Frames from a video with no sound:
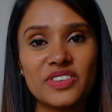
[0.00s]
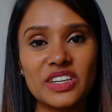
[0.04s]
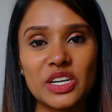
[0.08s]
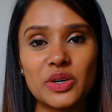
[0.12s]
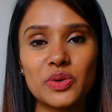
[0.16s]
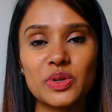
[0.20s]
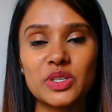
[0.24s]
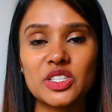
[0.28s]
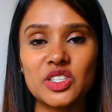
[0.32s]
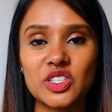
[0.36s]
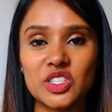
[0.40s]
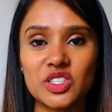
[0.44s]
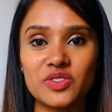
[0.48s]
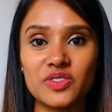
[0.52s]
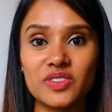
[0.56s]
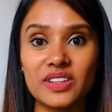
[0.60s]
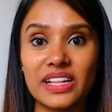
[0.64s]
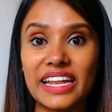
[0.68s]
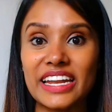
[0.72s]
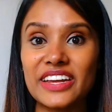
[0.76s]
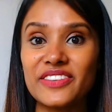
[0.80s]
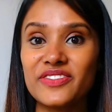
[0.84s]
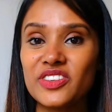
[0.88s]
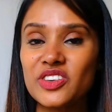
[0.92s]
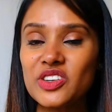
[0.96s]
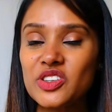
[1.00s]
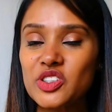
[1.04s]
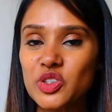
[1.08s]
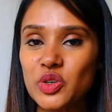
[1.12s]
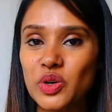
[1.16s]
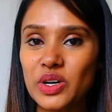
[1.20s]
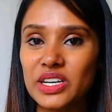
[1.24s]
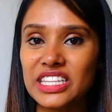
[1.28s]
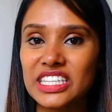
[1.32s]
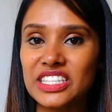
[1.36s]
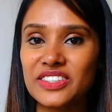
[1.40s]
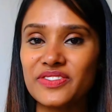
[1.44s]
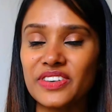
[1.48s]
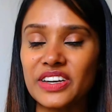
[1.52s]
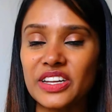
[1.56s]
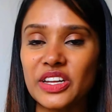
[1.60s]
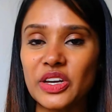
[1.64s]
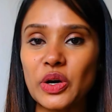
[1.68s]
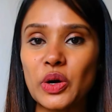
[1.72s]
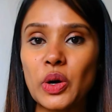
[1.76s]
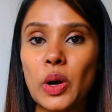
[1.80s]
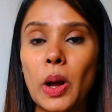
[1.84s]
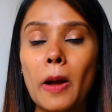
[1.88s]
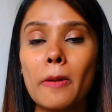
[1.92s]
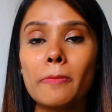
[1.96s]
was useful, and if you enjoyed this
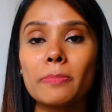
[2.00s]
video,